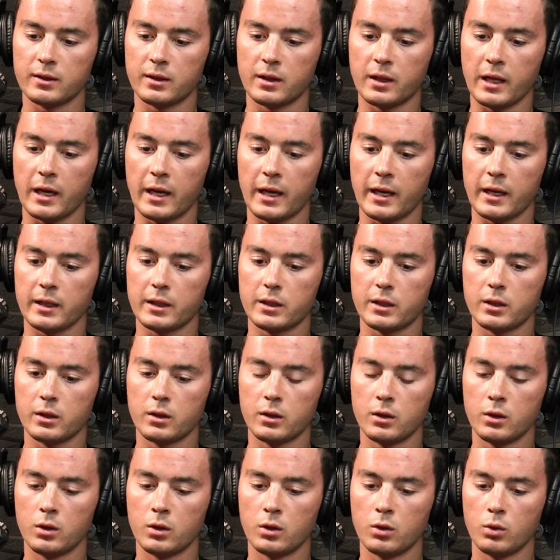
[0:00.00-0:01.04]
that
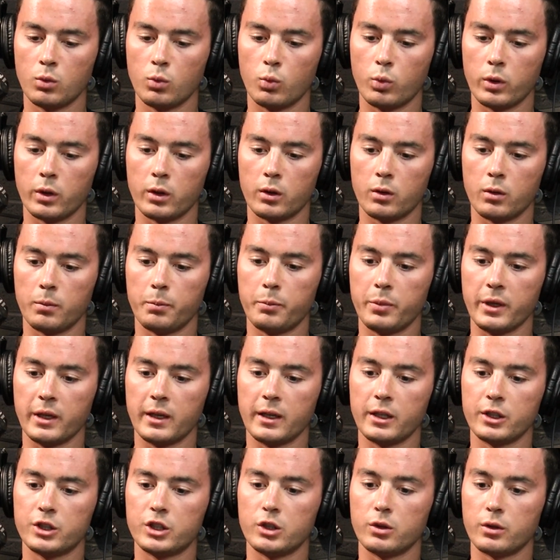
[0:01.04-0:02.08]
will be an
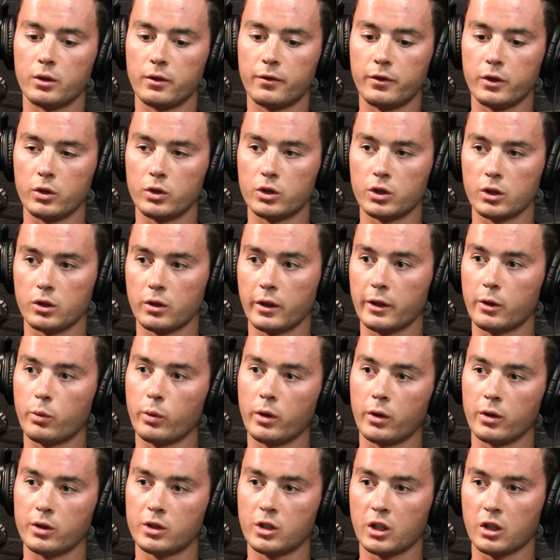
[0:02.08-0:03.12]
issue in the future. Like we
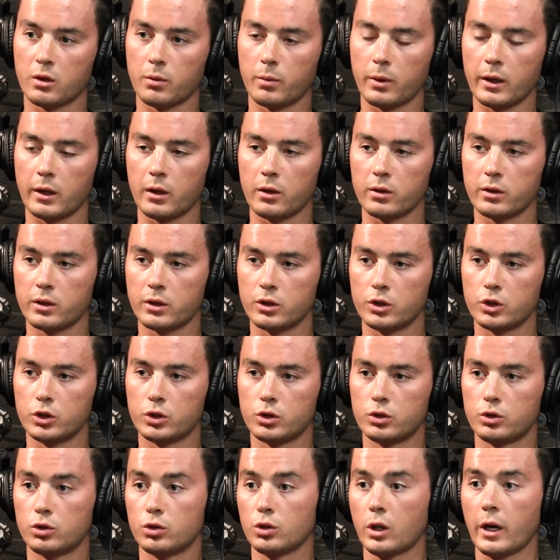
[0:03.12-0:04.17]
always talk about
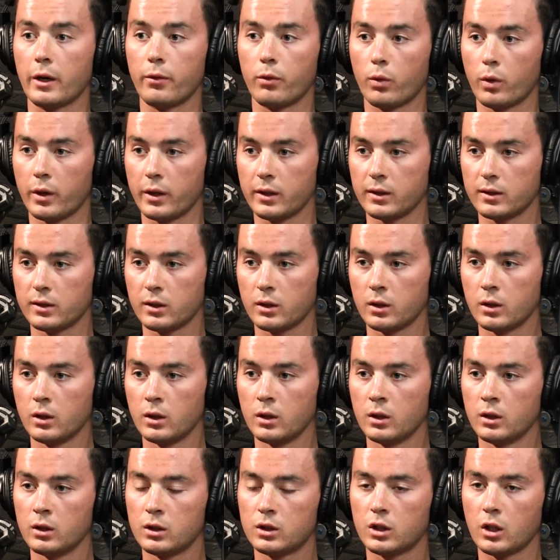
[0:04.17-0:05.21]
driveways.
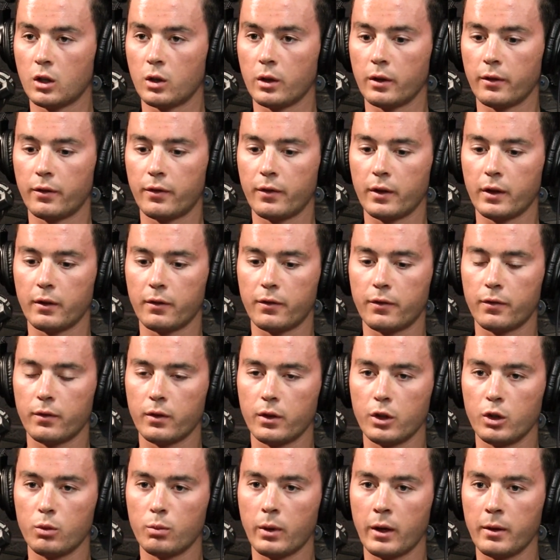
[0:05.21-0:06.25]
So if
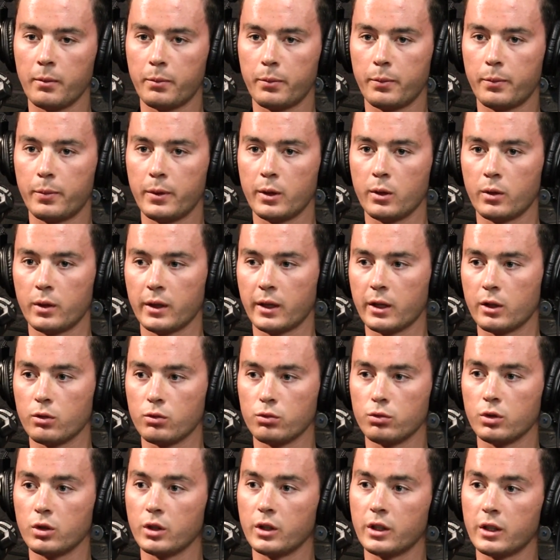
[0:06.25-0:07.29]
you might be able to get a
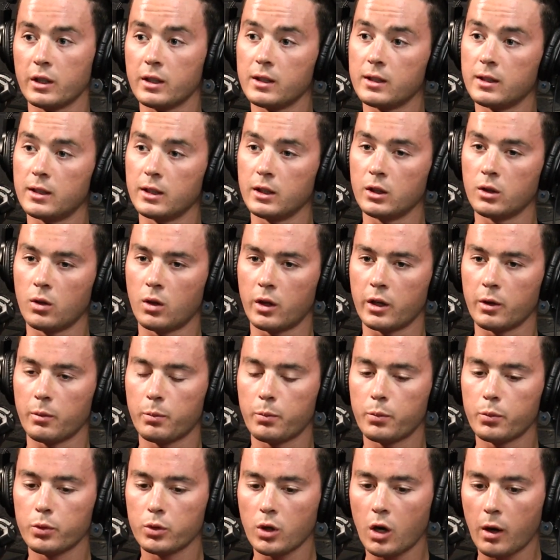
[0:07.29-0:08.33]
really good deal on a
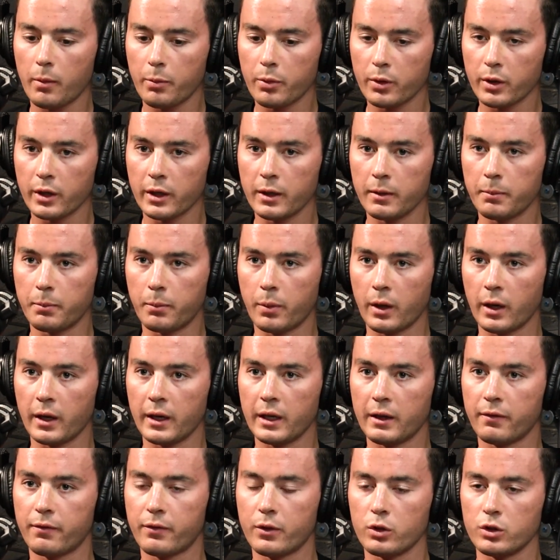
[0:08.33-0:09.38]
property, but
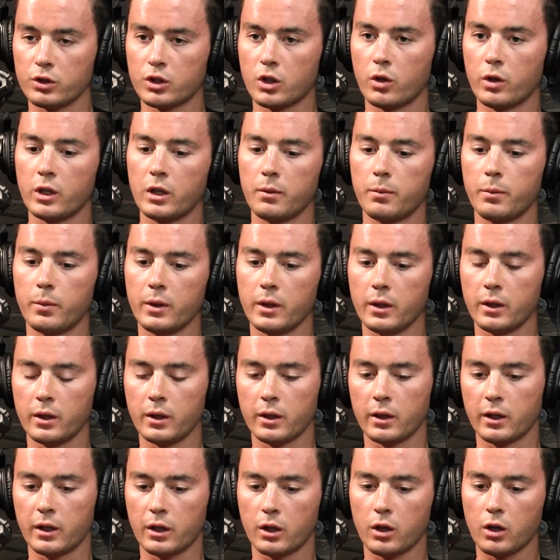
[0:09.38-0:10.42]
if there's going to be
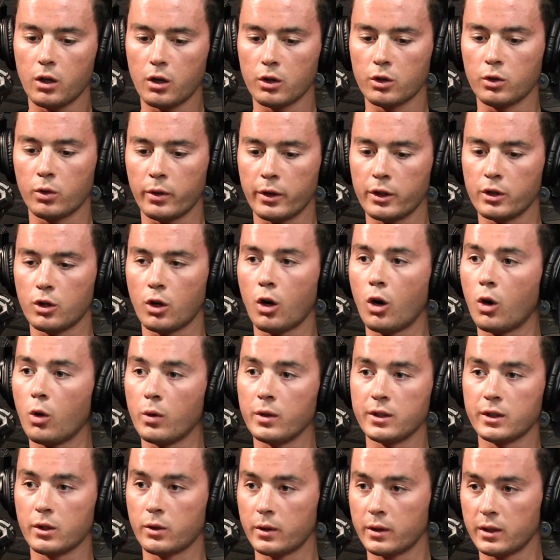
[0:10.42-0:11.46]
a hurdle that you're
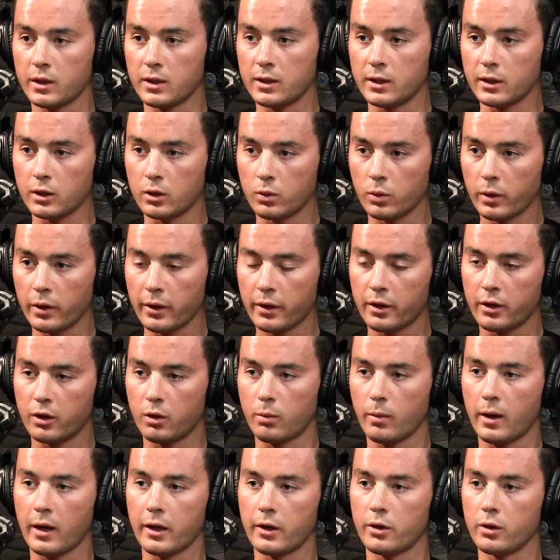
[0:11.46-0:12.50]
always going to deal with, no
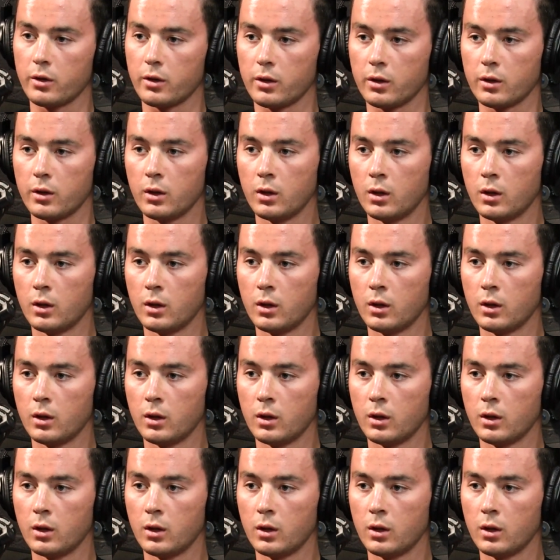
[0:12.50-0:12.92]
matter